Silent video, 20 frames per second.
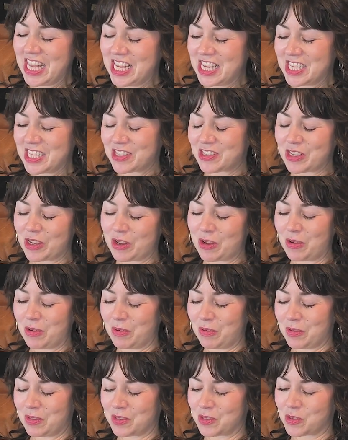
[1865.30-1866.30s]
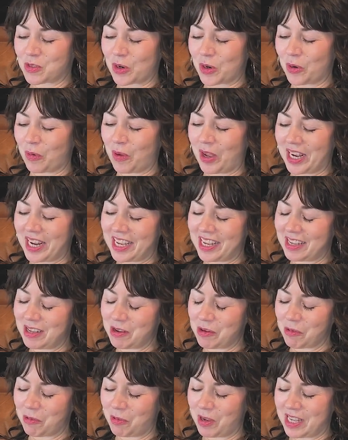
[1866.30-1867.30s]
So Sor
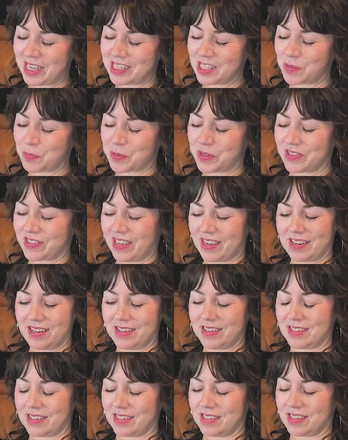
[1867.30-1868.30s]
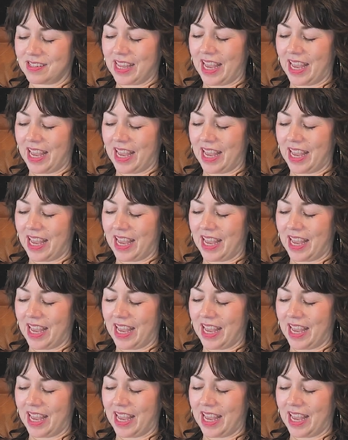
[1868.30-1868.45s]
Juana was presented